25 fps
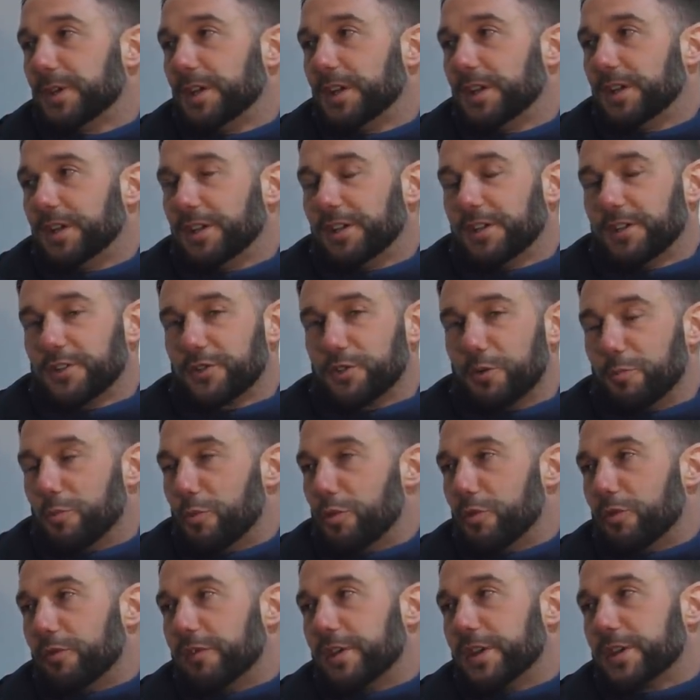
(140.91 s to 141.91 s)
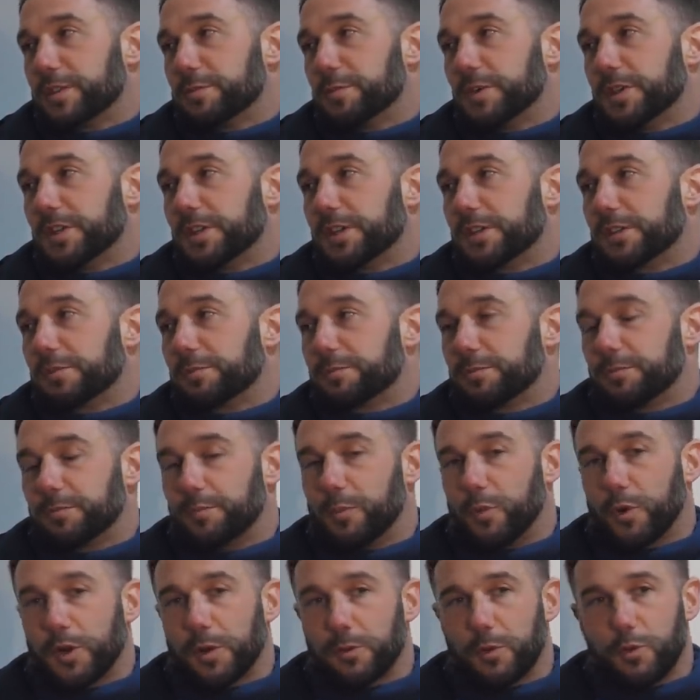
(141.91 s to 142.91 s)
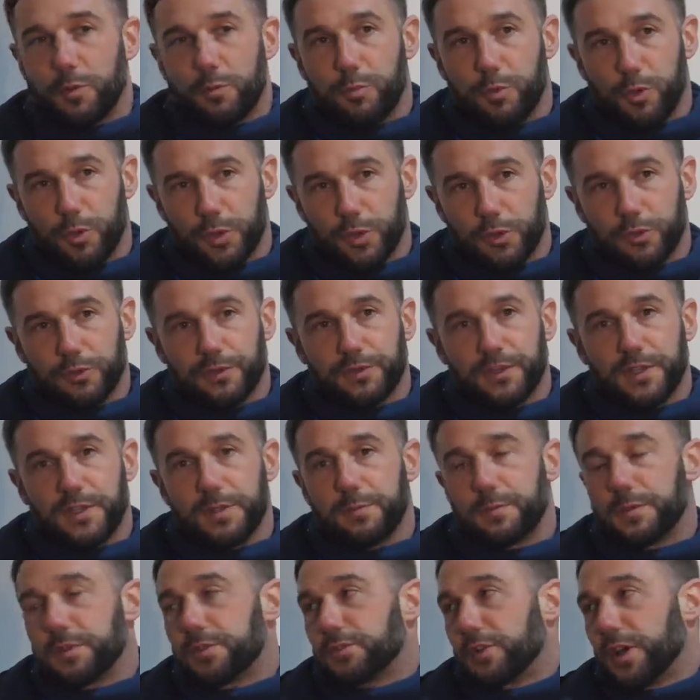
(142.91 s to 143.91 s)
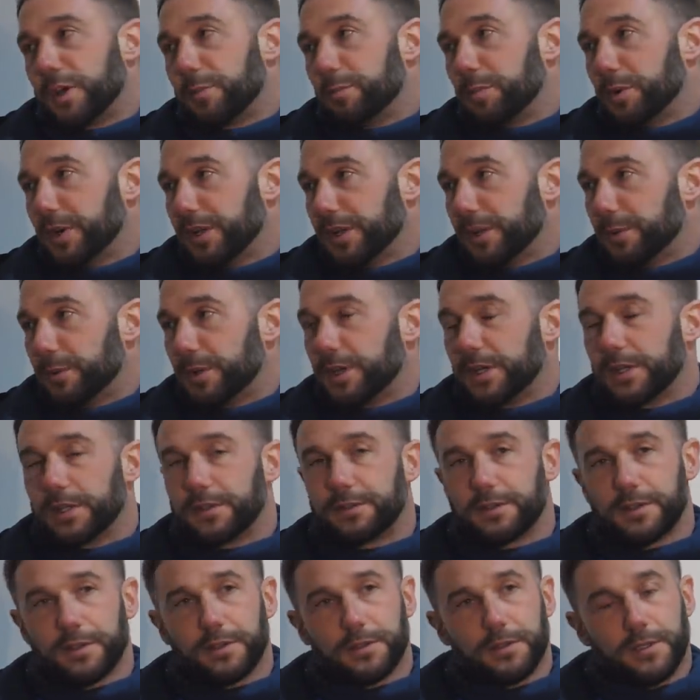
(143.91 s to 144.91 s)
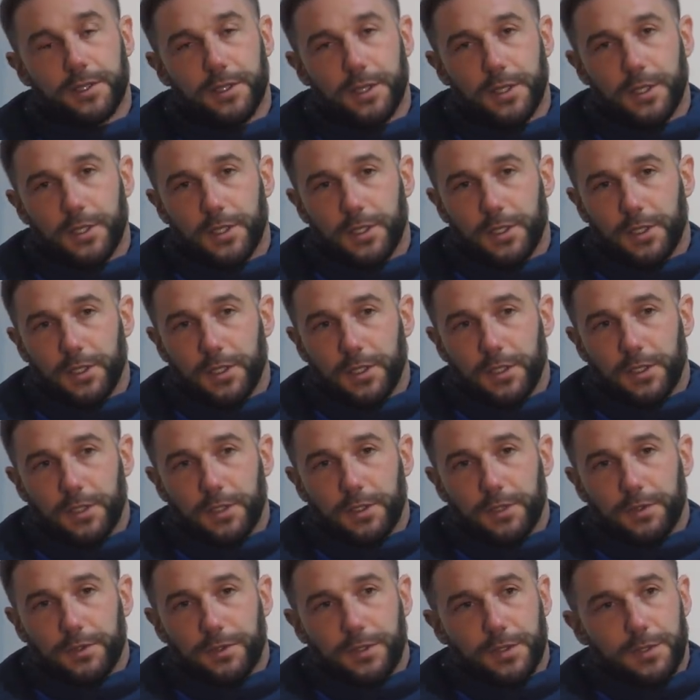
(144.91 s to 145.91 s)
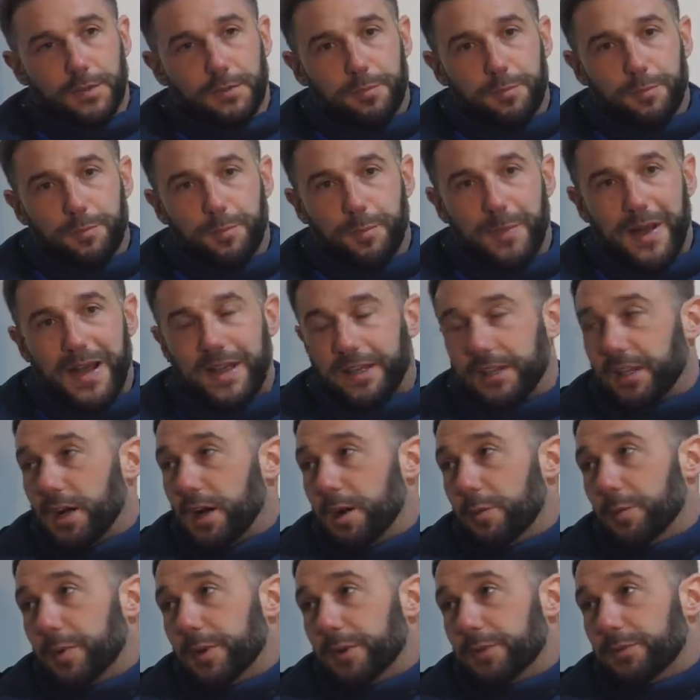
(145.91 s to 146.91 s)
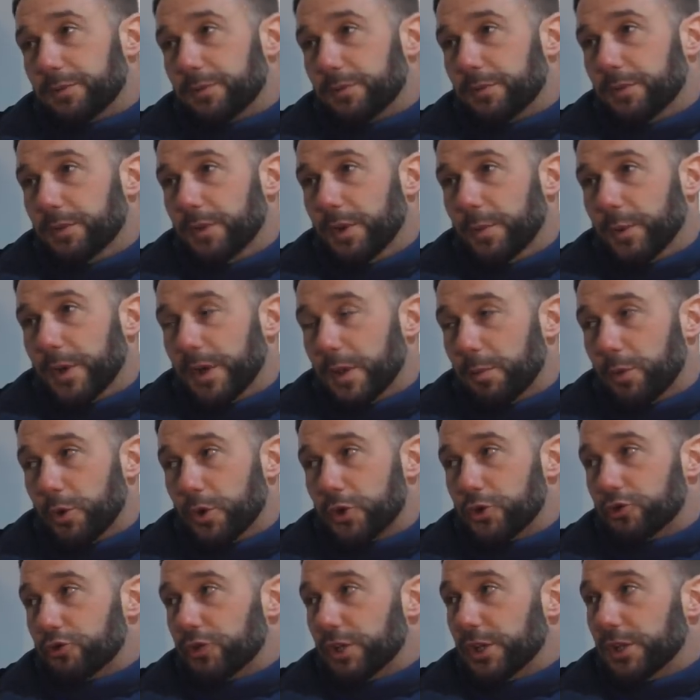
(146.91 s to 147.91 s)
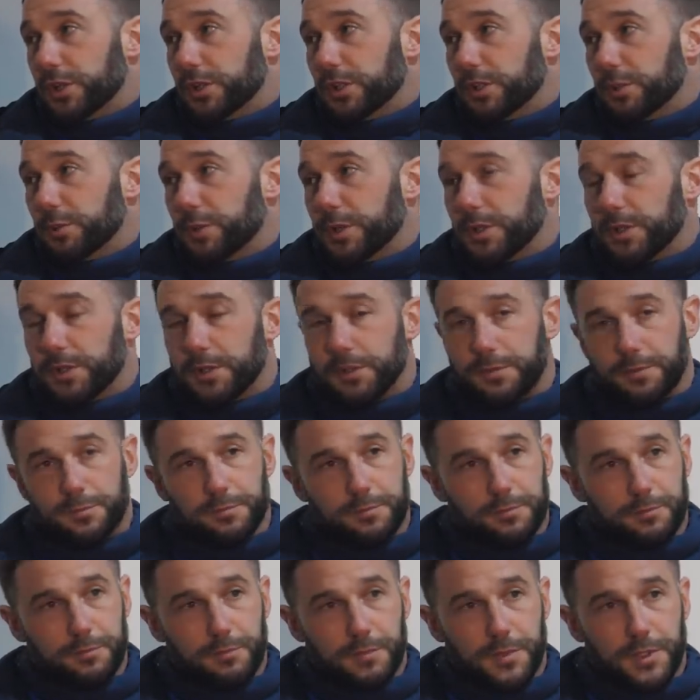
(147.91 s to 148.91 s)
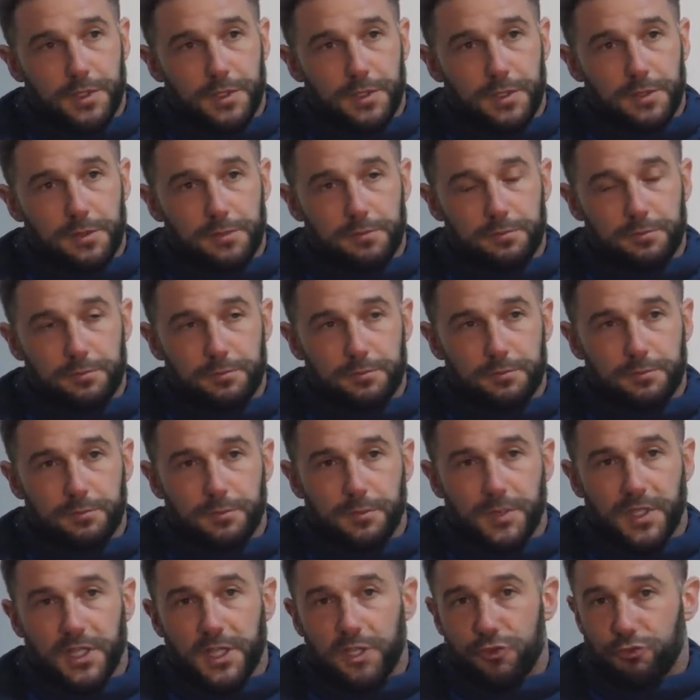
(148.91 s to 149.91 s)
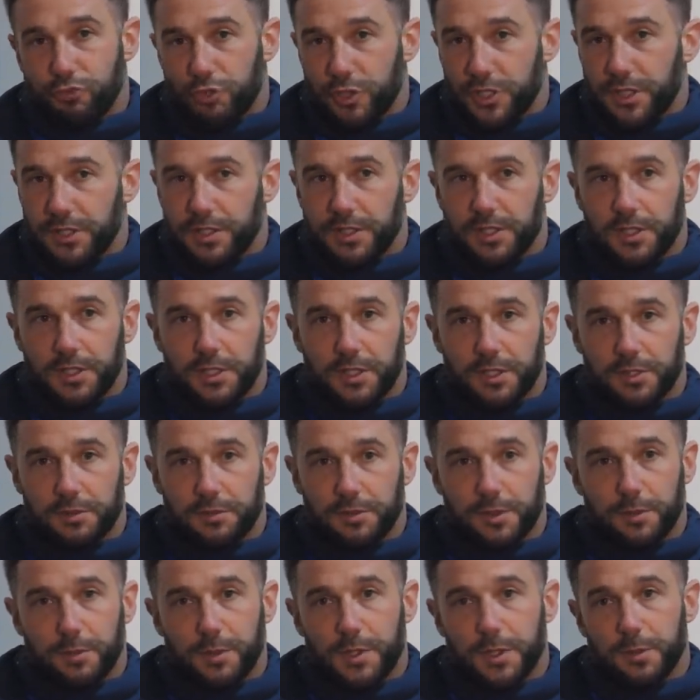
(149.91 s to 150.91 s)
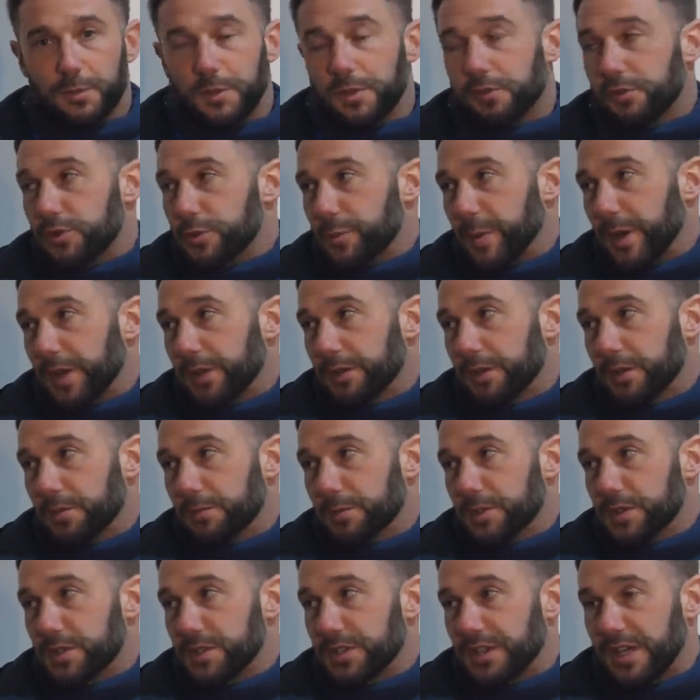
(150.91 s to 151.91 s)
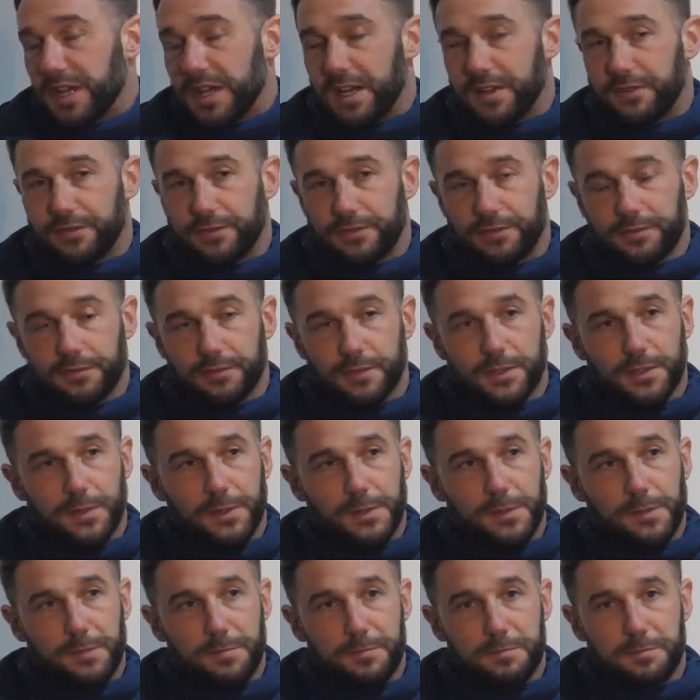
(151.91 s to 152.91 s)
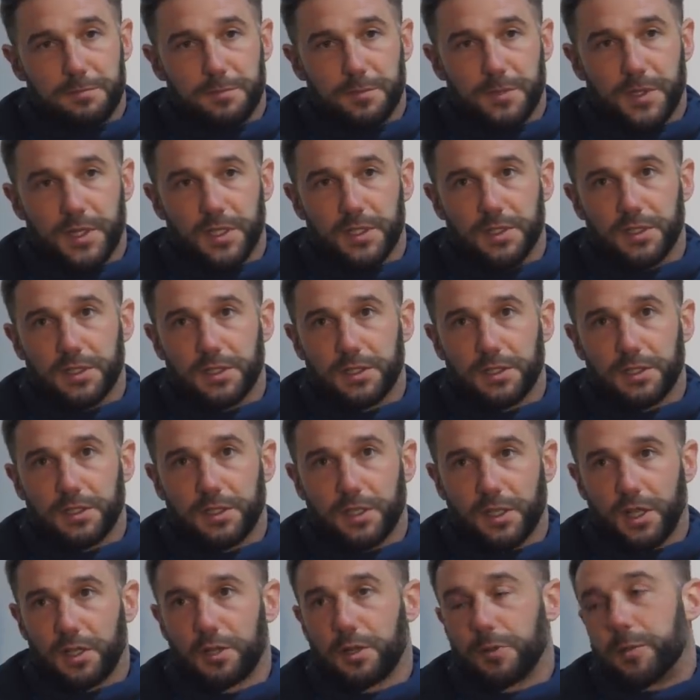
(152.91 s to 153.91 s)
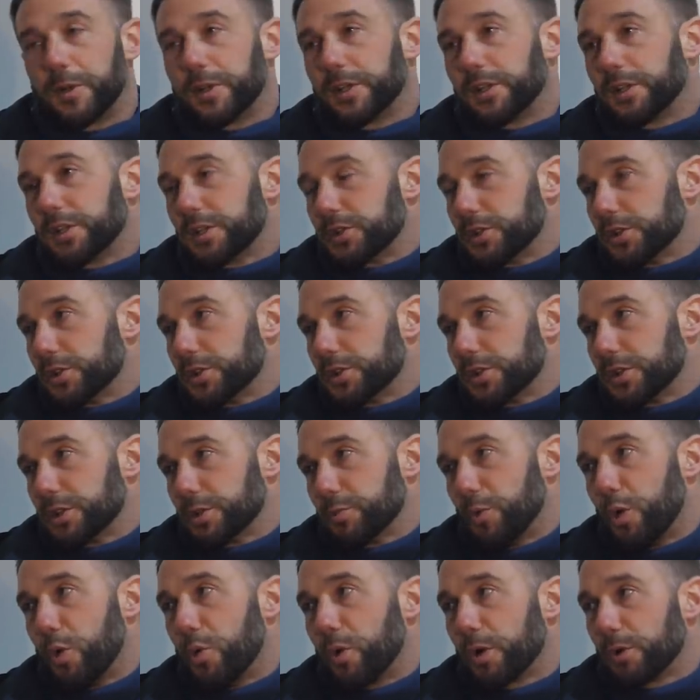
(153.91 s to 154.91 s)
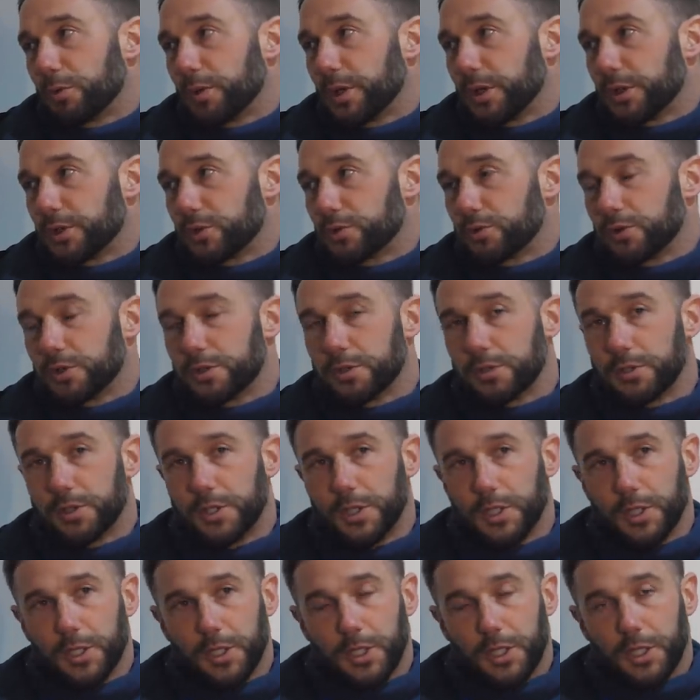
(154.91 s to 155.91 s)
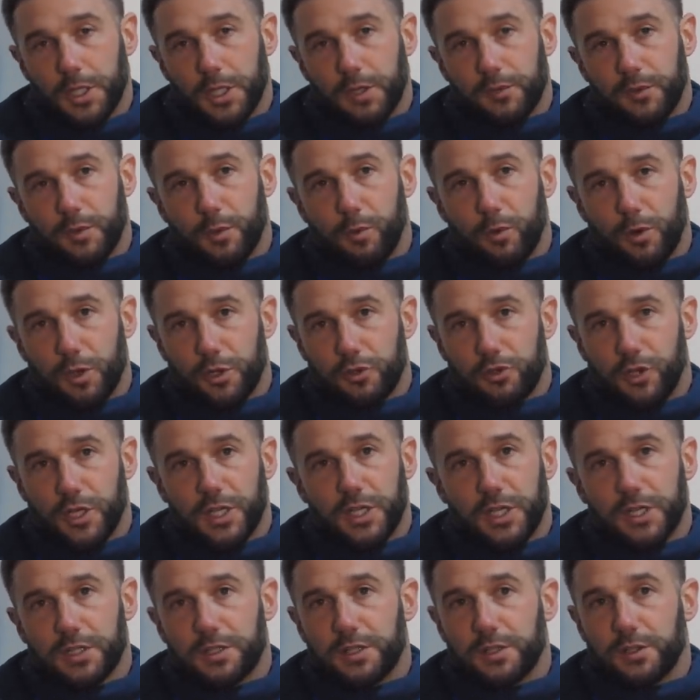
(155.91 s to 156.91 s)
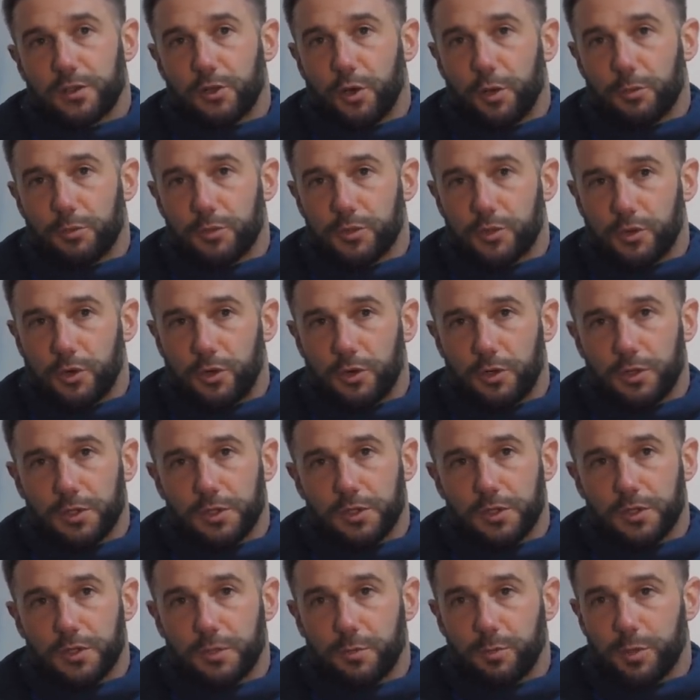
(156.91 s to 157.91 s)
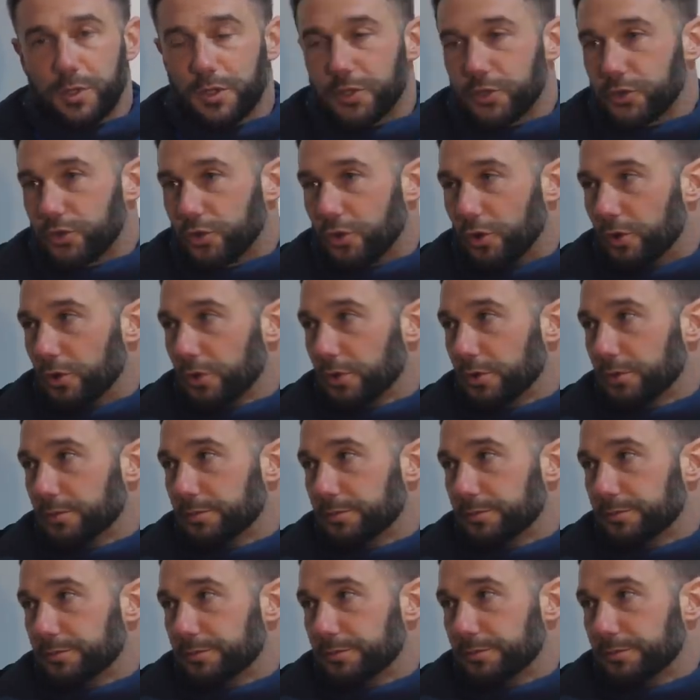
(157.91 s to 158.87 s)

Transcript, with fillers: Mm-hmm. So it motivates me to want to go and put on a good team to try and play in a way to to back that up with the way the boys train, the way they they get treated here the way we respect them as staff. Um, and and ultimately, listen, it's a small world, and it's where you, if you want to try and get to the top in Scotland, players talk.